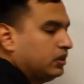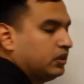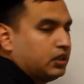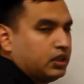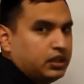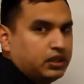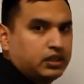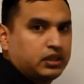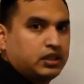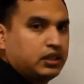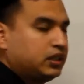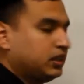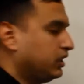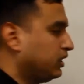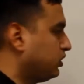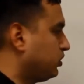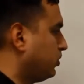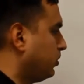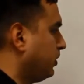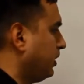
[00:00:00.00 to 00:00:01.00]
Okay,
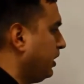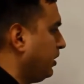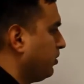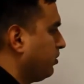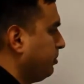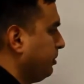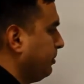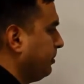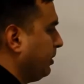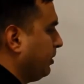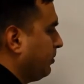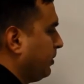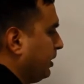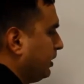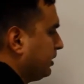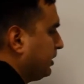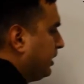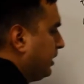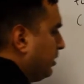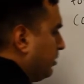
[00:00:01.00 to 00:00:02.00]
and so that would be my
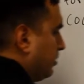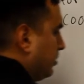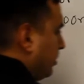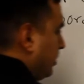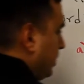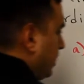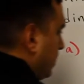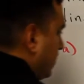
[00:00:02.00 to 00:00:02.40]
rectangle,